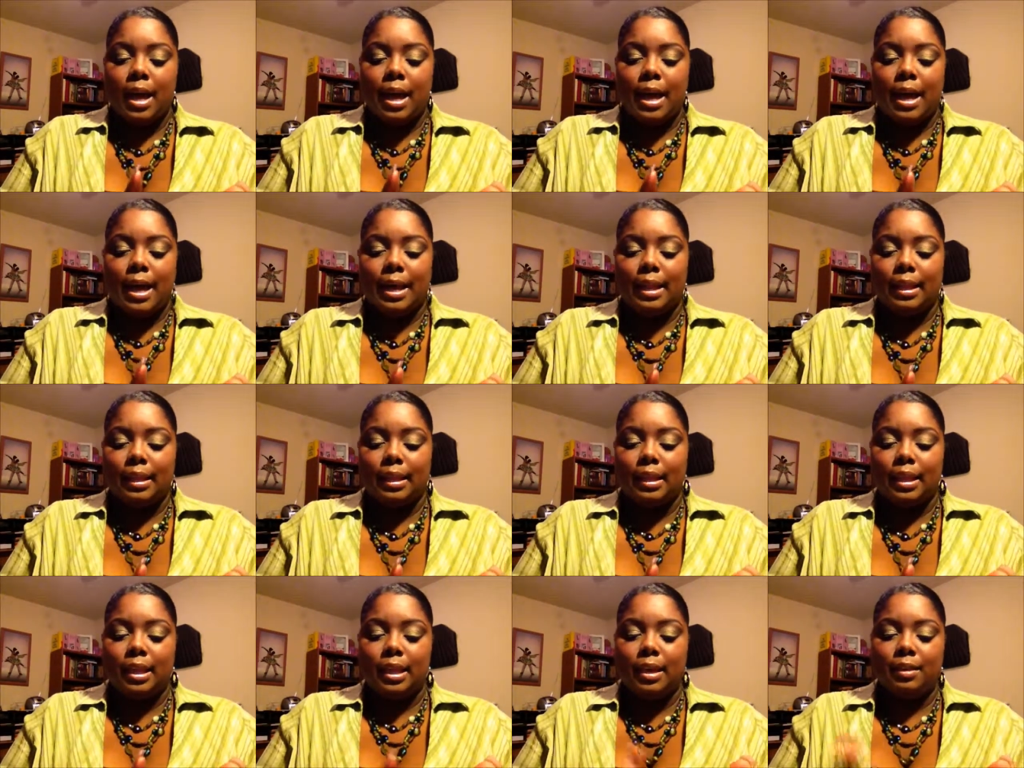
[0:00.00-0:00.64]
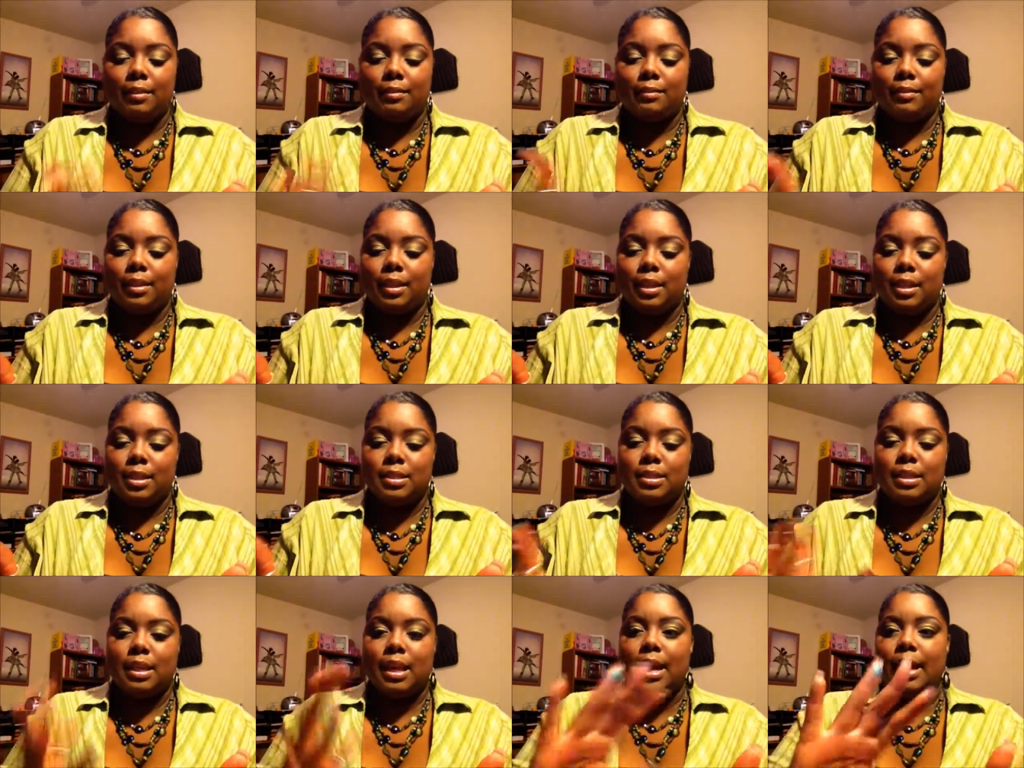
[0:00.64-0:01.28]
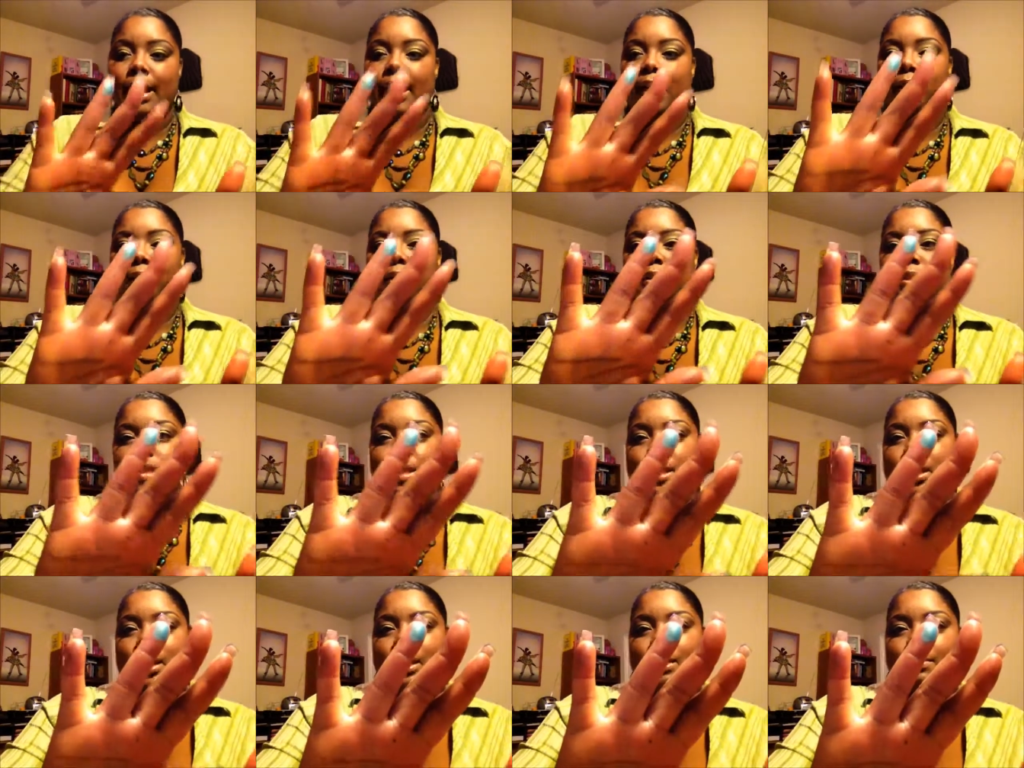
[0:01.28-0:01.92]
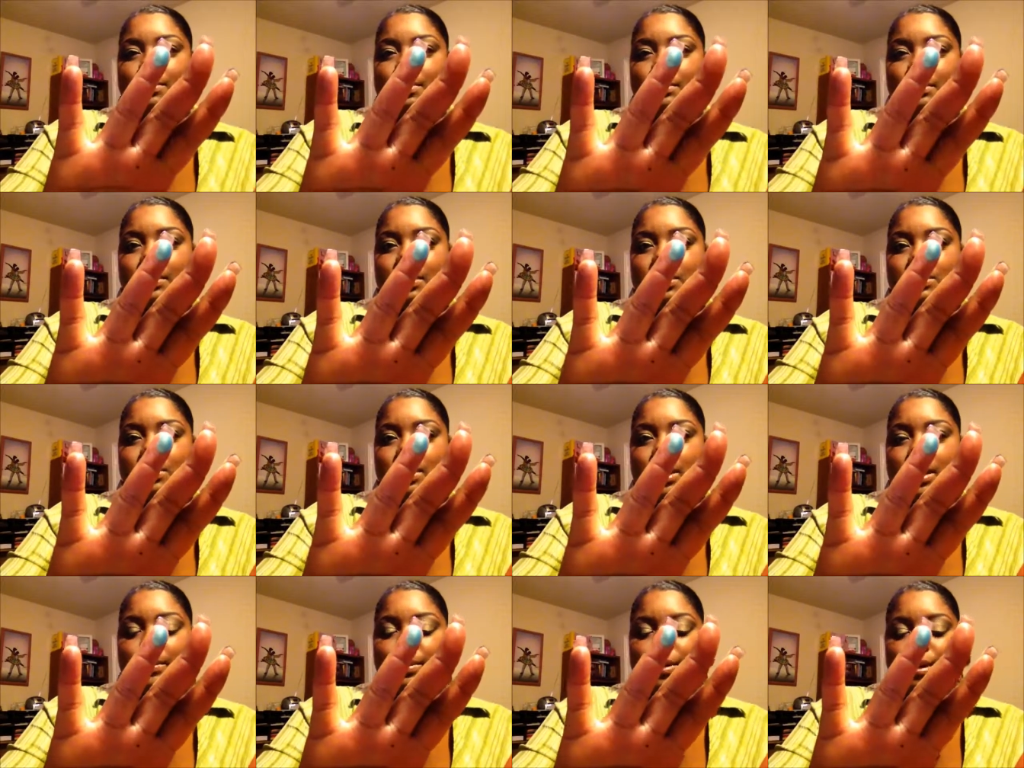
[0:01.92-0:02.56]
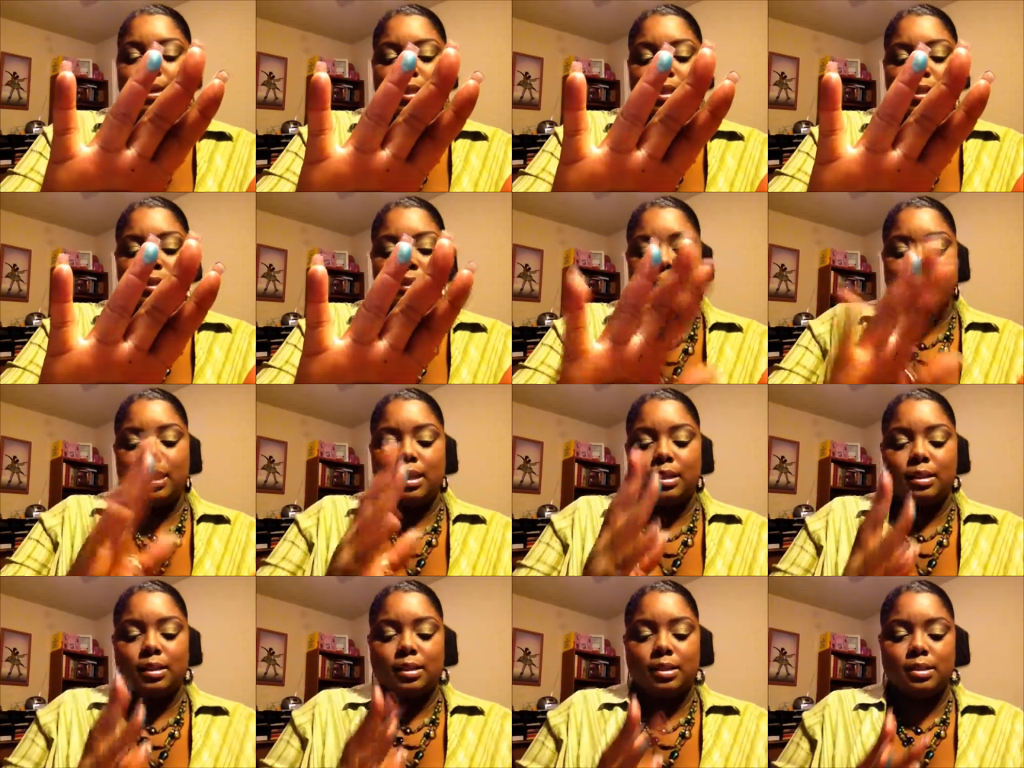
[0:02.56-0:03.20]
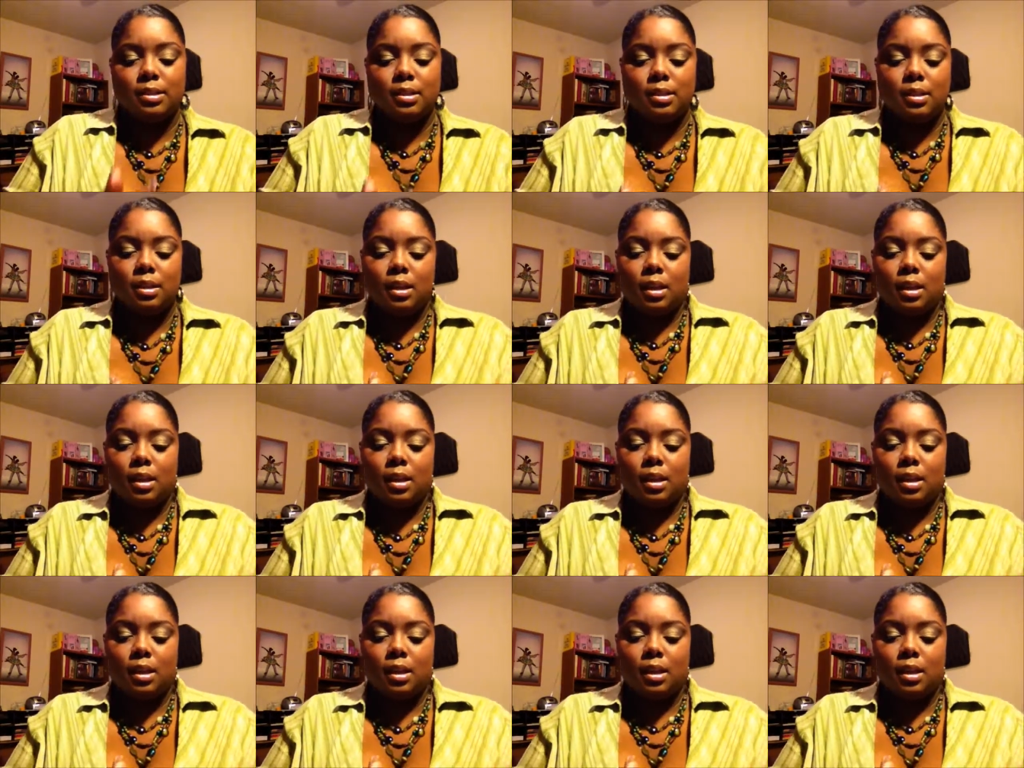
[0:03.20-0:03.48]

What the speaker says: I love this. I always get compliments when I wear these colors.